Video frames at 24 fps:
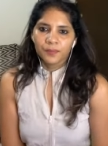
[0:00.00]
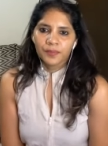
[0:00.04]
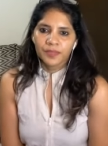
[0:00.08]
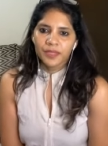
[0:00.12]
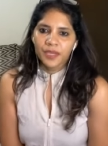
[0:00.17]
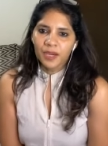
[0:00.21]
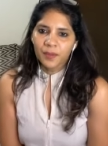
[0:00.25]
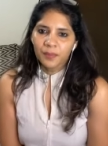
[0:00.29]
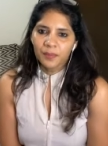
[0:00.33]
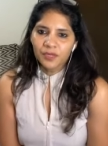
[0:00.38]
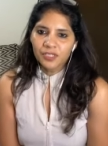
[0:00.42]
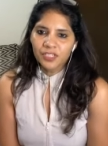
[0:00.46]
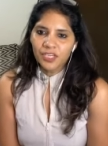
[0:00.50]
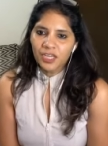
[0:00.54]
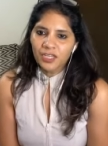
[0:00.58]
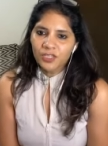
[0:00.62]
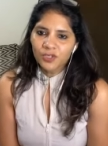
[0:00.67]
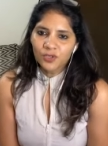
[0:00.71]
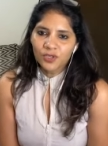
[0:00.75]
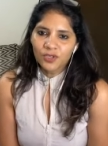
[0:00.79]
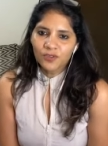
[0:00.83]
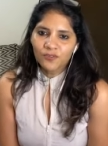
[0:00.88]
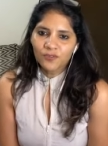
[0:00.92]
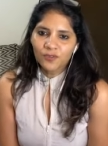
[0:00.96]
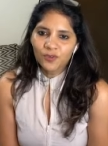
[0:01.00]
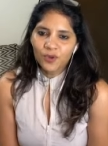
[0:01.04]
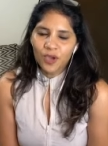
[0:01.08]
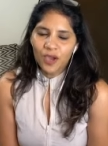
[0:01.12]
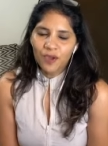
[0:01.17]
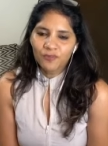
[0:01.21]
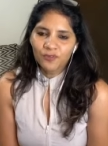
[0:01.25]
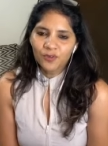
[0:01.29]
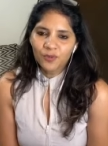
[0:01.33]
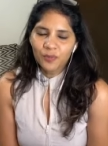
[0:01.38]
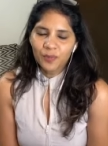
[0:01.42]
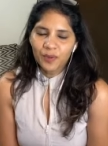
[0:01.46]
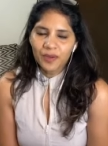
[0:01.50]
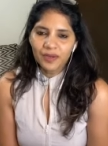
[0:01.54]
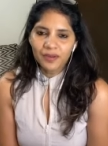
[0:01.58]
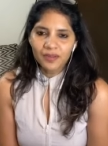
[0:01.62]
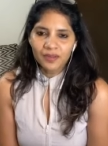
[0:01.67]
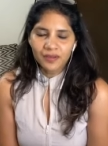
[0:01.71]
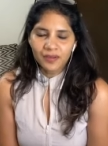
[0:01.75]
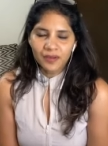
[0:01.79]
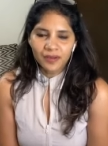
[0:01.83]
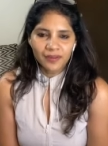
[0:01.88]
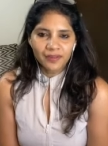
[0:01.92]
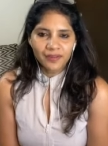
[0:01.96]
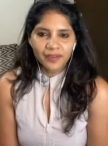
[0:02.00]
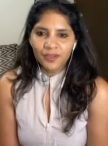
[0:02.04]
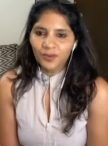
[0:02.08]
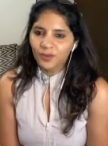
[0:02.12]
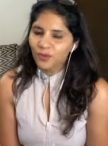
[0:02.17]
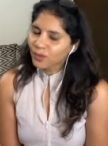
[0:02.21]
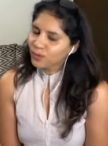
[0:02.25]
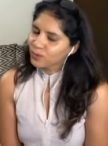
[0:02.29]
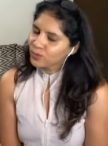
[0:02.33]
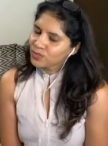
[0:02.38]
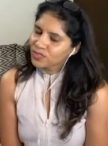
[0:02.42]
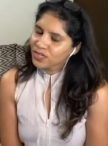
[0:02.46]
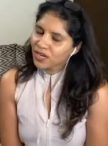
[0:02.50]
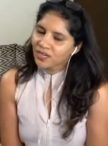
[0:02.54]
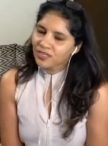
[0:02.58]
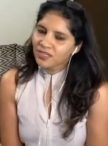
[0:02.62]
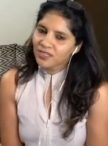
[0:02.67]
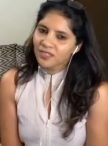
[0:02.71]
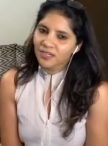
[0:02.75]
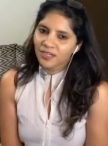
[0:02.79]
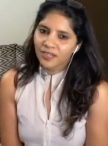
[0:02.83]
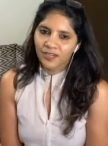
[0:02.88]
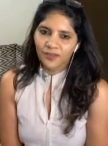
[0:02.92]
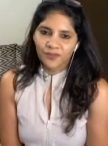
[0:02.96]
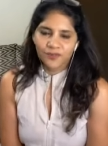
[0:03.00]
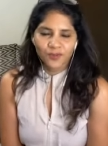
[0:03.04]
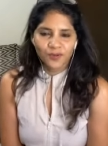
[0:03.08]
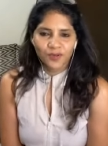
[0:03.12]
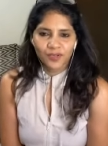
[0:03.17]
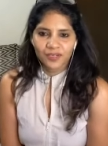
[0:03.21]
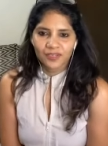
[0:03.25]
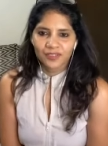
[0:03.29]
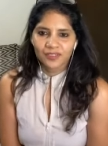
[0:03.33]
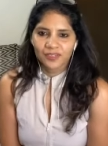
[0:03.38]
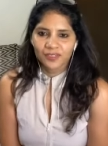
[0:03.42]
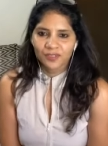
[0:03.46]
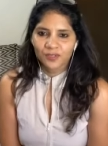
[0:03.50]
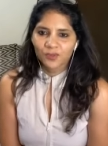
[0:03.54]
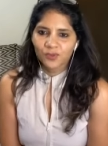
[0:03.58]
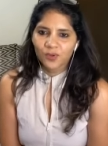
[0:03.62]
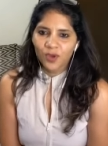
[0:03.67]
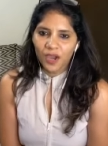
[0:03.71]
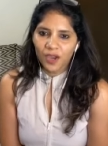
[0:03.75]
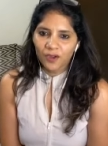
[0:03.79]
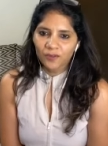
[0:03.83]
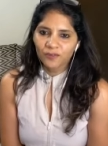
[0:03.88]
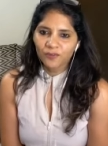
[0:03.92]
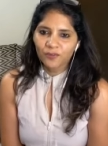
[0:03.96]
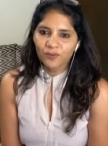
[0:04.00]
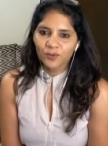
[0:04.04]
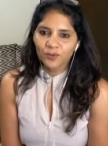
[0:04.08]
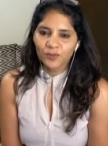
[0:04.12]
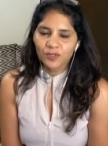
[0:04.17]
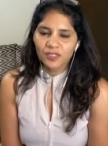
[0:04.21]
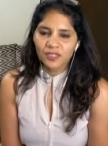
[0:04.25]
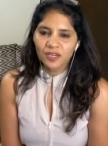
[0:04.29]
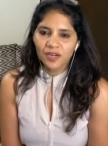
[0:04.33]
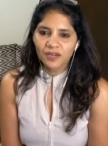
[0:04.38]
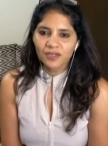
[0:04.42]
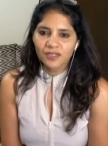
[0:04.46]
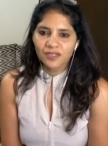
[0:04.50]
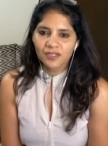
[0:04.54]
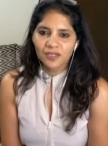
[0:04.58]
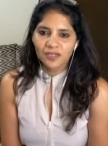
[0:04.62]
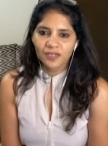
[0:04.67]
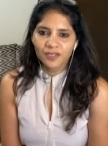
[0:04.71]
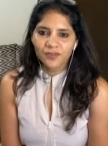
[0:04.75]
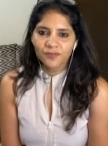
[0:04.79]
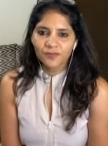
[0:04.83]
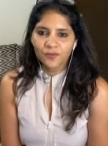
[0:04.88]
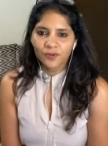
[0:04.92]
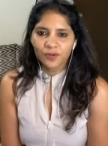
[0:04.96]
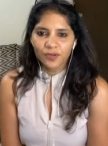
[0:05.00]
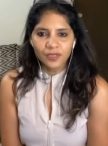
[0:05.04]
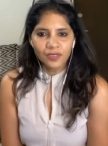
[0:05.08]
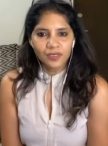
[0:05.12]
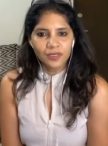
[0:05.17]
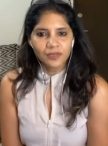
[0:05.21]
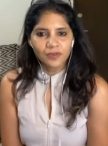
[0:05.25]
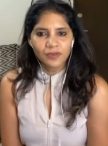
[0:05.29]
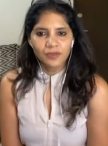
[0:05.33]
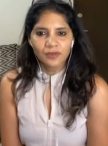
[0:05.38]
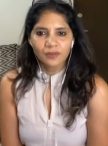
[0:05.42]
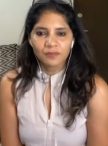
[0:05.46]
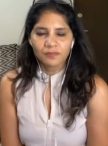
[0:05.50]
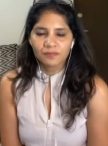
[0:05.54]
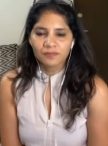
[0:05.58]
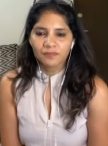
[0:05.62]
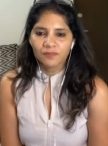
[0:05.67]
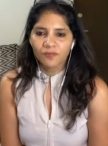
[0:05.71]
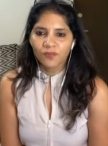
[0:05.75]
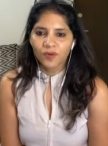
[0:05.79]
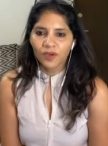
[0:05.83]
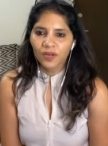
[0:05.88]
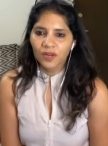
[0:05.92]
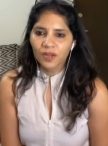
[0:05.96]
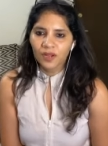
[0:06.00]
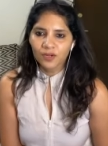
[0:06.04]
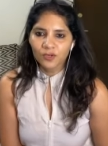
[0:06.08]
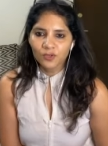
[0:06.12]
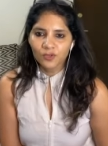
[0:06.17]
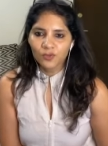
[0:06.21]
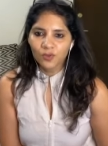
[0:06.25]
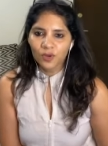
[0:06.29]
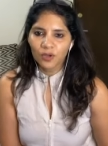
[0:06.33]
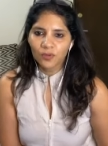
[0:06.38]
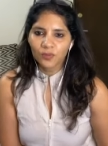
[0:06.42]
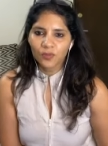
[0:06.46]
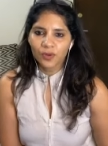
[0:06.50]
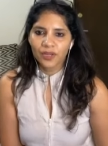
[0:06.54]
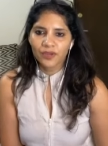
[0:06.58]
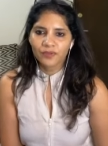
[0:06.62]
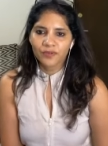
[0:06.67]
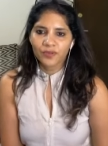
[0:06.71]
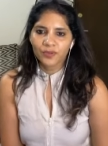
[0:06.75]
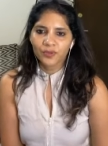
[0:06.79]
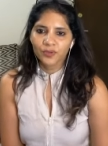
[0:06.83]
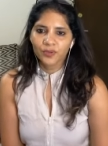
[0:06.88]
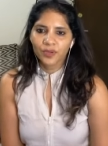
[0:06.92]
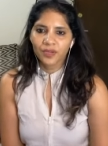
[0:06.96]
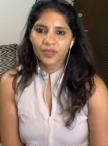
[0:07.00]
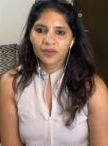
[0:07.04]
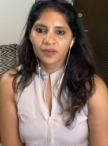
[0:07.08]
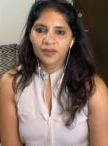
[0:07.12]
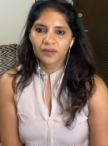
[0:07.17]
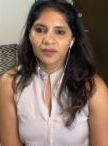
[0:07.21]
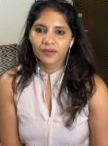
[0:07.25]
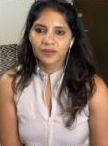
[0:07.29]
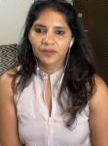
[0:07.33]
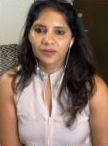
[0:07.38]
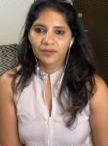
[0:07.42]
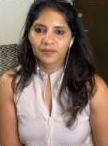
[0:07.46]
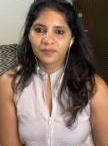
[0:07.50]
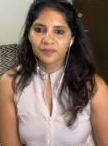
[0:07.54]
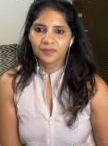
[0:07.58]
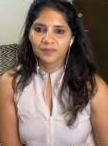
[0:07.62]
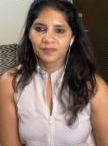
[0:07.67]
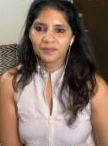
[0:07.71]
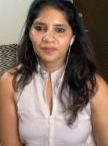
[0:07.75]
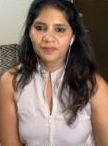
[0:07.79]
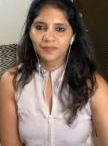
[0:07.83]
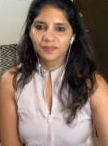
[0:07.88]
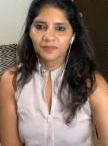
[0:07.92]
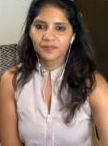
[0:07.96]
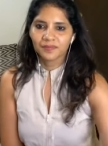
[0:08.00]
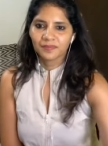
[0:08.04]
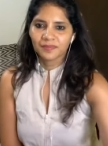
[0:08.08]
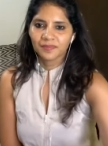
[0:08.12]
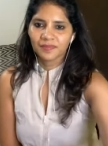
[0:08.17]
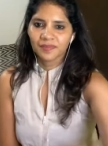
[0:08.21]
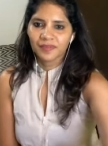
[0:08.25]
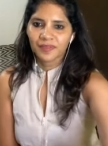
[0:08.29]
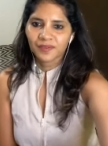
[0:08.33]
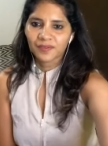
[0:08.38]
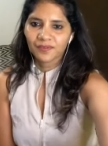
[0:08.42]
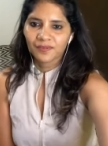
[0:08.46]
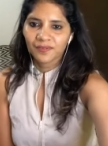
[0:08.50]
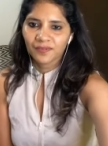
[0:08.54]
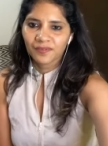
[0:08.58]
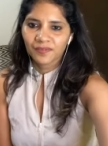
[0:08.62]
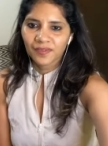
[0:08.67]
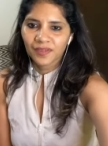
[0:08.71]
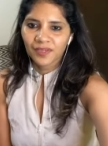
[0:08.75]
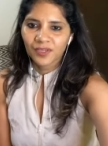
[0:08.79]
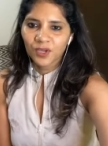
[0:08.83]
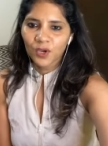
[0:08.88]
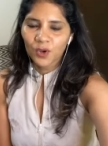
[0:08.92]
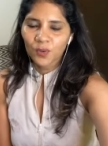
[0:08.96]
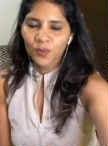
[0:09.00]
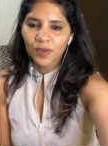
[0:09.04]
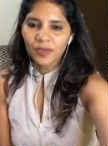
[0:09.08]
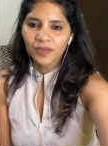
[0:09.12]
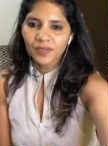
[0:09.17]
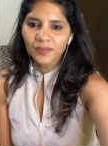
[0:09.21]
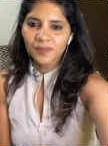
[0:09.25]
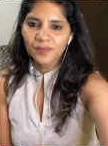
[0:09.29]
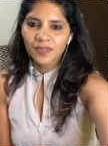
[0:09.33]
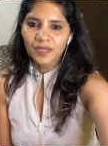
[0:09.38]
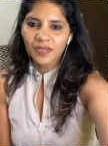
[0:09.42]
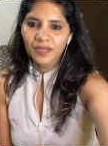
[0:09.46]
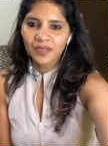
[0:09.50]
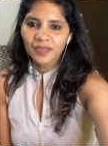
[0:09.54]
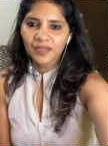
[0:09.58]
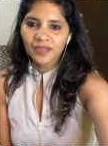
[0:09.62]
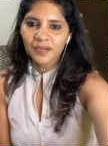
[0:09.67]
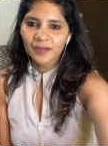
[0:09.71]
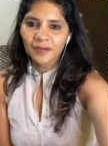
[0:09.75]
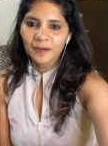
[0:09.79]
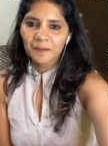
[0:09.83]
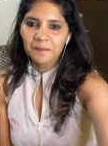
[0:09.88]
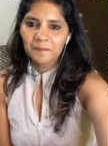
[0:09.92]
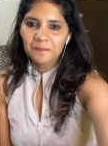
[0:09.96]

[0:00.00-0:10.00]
yeah prashant so if you have to build the career you have to start studying for it you have to start studying for it um, one hour two hour whatever you can uh, give you're welcome sarika